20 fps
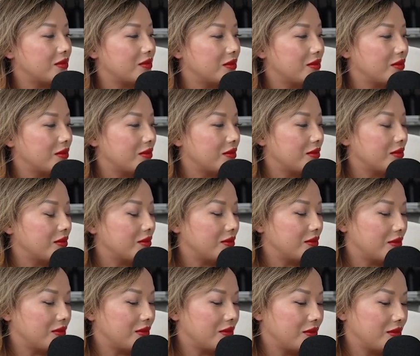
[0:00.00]

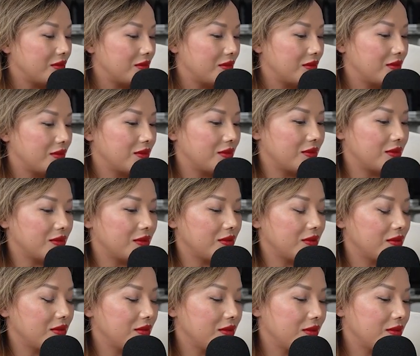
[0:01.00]

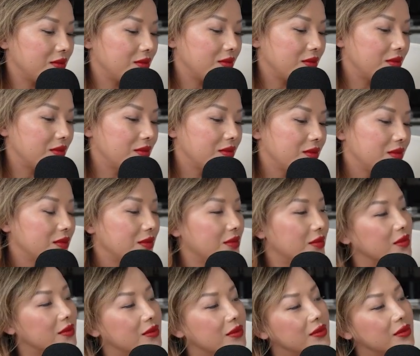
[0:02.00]

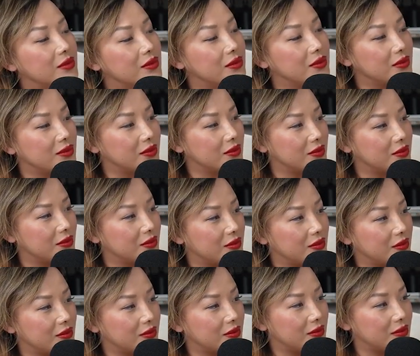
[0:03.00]

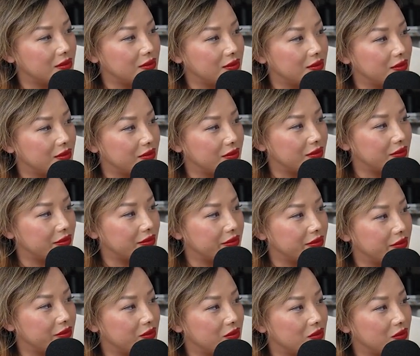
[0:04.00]

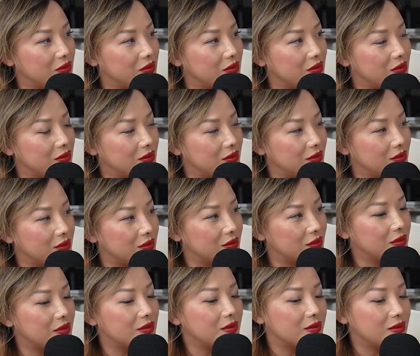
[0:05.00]

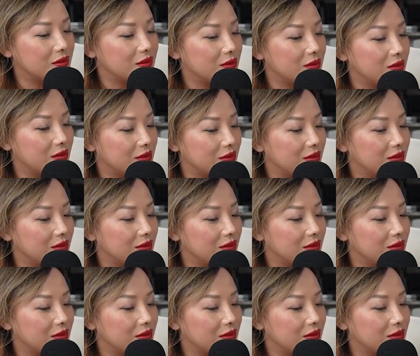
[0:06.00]
[no speech]